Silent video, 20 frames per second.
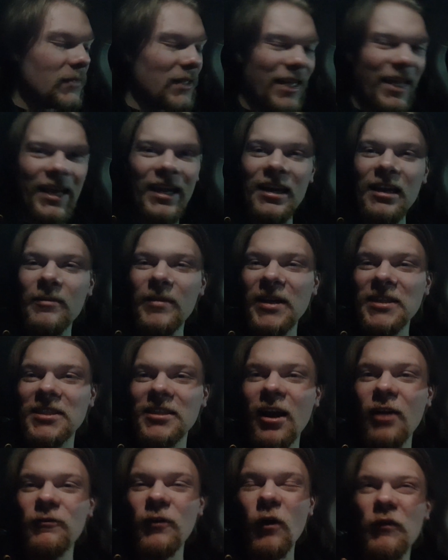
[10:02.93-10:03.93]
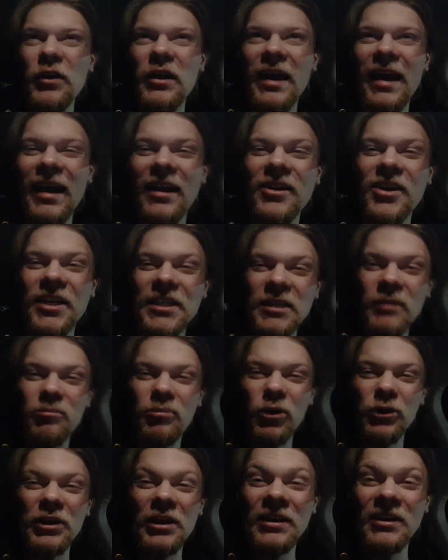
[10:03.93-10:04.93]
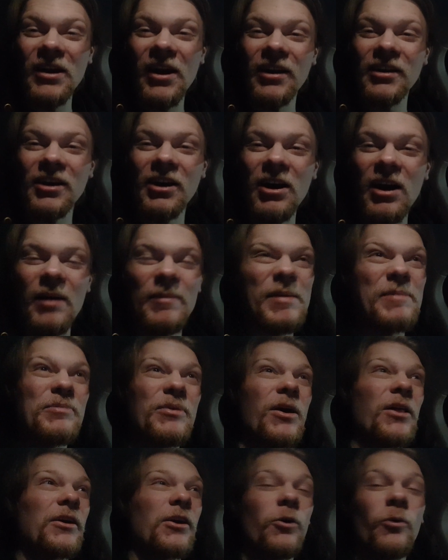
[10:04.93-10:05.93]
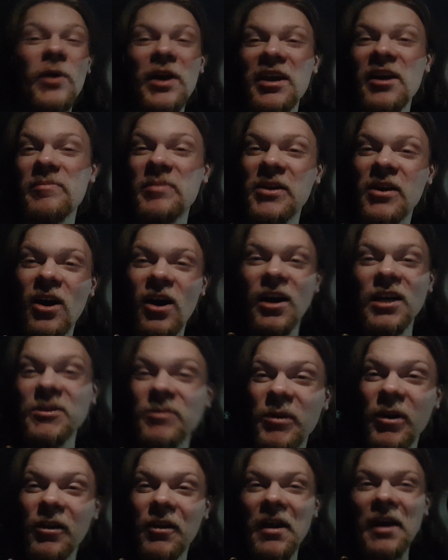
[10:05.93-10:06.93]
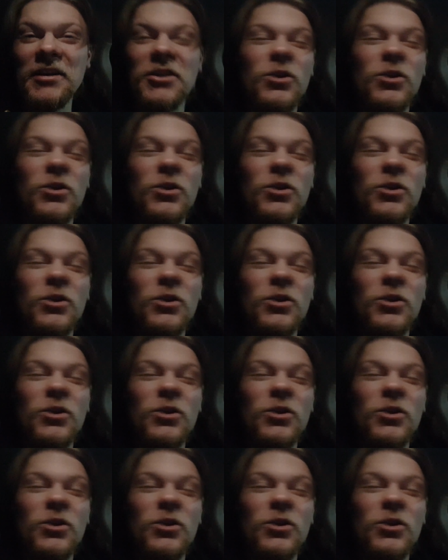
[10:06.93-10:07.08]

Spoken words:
hitting myself over the head because of booking.com, I'm probably going to wake up in a hospital in like